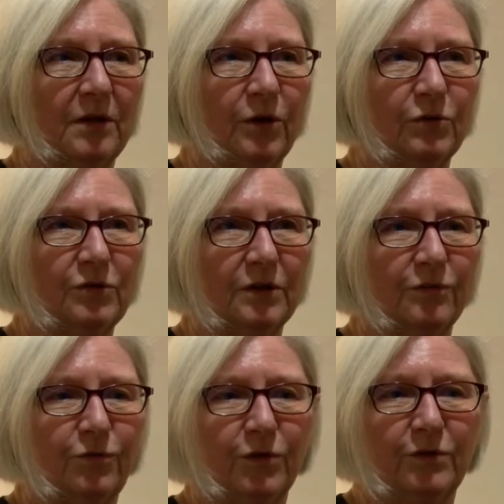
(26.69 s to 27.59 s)
hosted a
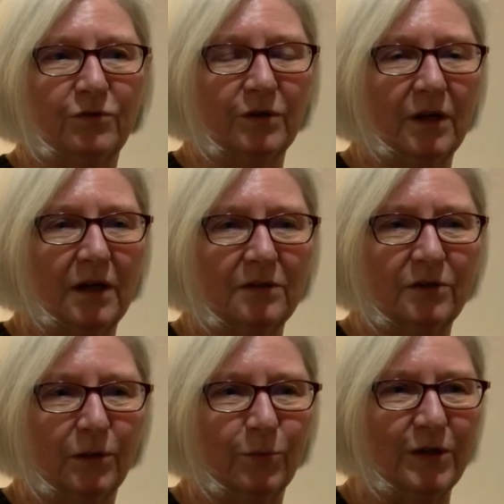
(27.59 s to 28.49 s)
4th of July
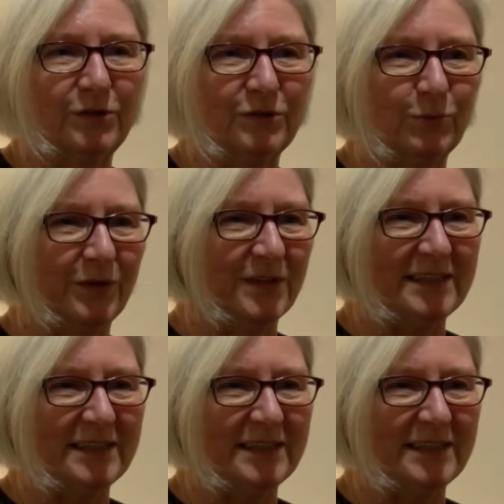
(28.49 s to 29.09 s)
celebration with a